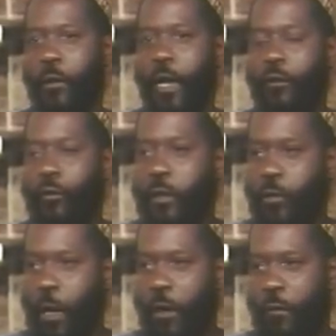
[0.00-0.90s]
That
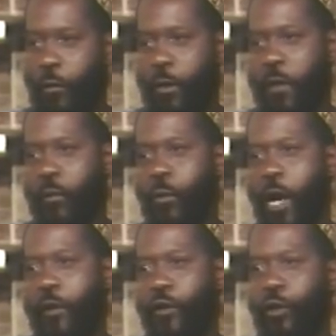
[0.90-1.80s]
was one of the reasons
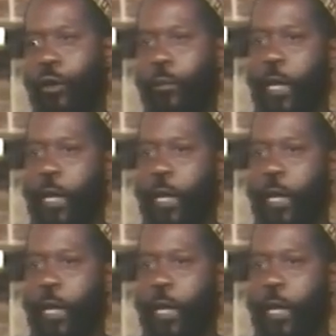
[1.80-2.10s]
why I stood up,